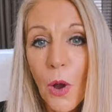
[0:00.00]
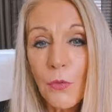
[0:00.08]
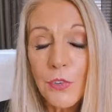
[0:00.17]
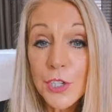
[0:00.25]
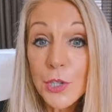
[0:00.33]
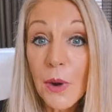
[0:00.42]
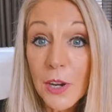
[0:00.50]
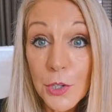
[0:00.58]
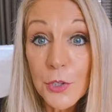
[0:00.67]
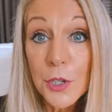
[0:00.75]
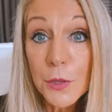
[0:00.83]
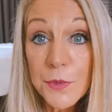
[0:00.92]
over to our
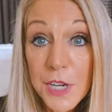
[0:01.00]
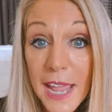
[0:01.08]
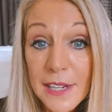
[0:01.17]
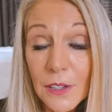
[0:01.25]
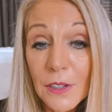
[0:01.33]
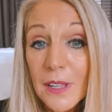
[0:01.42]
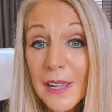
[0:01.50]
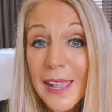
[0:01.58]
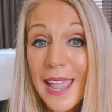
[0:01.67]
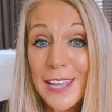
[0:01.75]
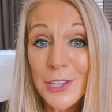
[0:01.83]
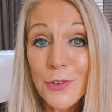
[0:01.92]
YouTube channel
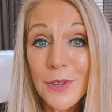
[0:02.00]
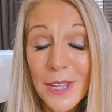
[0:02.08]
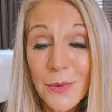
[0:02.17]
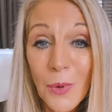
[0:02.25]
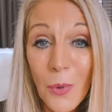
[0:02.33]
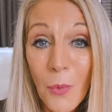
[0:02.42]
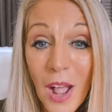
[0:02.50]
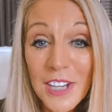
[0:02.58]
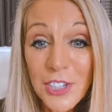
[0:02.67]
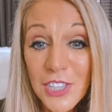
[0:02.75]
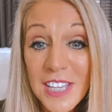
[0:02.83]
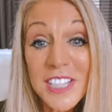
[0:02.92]
and you can
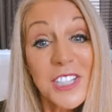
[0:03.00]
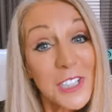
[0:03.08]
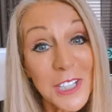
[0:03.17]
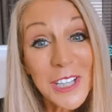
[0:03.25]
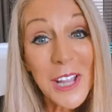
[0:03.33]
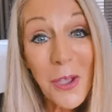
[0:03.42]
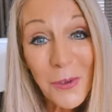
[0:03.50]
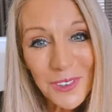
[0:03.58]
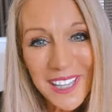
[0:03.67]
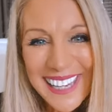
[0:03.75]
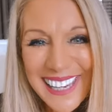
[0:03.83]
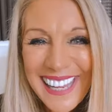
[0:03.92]
watch this
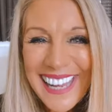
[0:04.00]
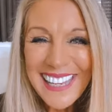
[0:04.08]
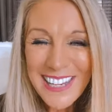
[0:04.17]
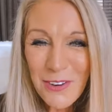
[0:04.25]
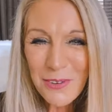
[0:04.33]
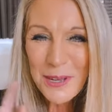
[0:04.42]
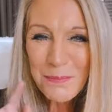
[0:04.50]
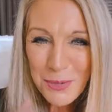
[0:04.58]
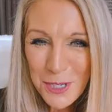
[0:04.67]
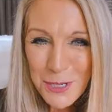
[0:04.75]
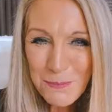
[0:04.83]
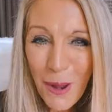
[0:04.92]
slowly. You can
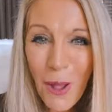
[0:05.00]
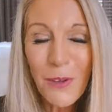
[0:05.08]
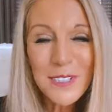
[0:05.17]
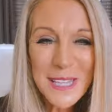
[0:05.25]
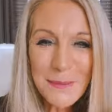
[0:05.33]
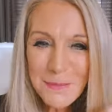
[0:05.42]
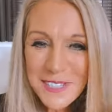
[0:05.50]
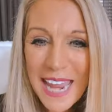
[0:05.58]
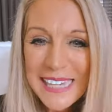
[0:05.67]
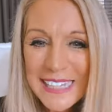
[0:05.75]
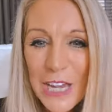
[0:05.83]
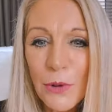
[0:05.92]
push pause and
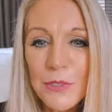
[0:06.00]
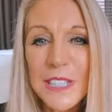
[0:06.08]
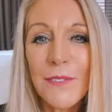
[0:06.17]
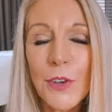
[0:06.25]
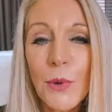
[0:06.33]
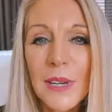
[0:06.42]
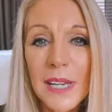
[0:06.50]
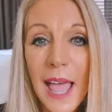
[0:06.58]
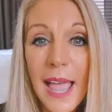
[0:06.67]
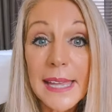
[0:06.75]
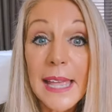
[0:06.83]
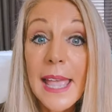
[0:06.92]
take notes if you would
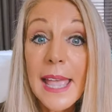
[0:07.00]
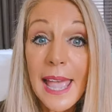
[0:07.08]
like.